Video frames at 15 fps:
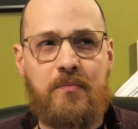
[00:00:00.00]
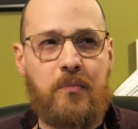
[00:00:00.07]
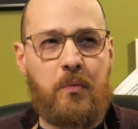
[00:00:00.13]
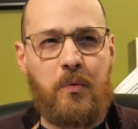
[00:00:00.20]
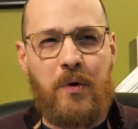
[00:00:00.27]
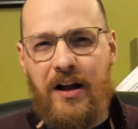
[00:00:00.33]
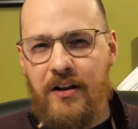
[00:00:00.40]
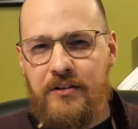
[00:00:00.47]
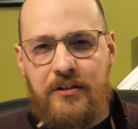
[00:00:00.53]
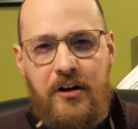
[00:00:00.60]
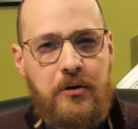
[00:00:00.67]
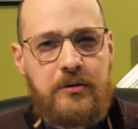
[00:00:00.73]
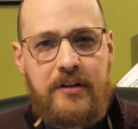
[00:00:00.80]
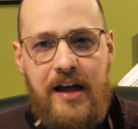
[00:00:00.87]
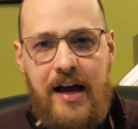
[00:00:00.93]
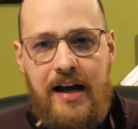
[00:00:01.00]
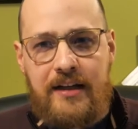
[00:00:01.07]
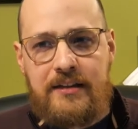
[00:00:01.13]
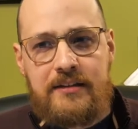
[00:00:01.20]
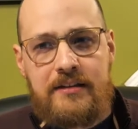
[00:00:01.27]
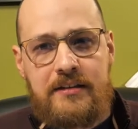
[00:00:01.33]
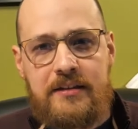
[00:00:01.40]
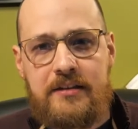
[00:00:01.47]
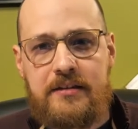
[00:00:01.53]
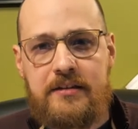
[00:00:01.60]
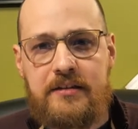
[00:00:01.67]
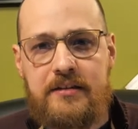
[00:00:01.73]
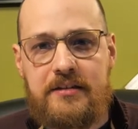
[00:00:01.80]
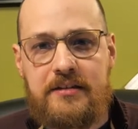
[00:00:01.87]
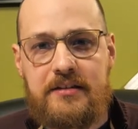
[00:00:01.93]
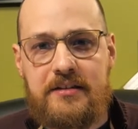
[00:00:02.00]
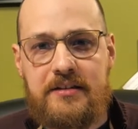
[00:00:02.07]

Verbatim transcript: well known lines